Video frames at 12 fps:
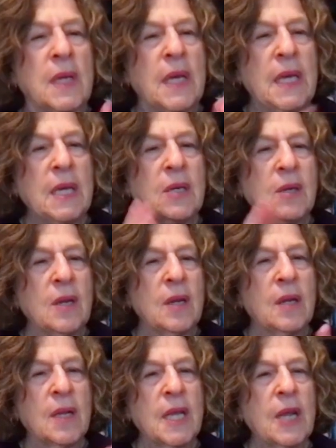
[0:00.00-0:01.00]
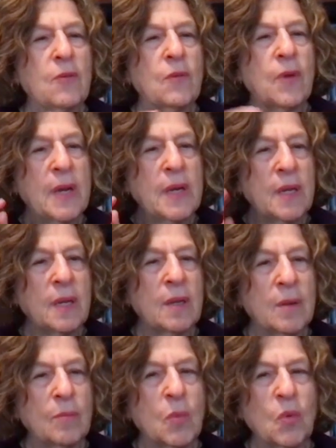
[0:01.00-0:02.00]
Eat, get ready,
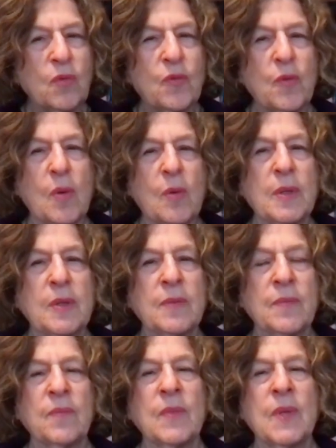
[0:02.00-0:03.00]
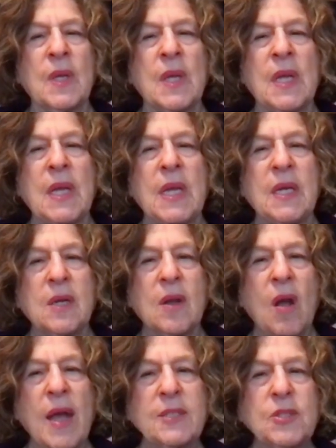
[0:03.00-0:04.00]
move forward. In
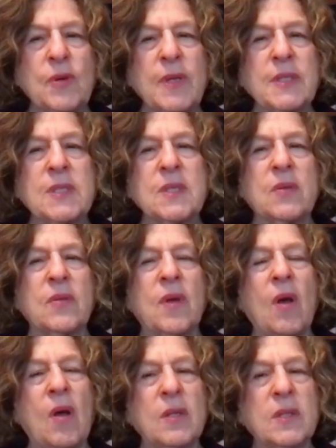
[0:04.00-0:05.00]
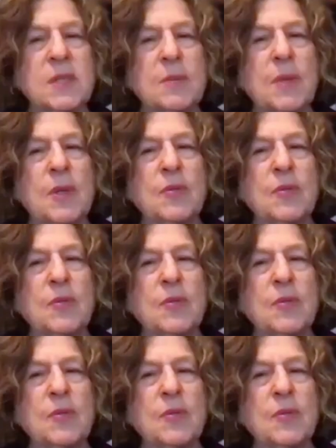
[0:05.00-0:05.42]
contrast to the ultimate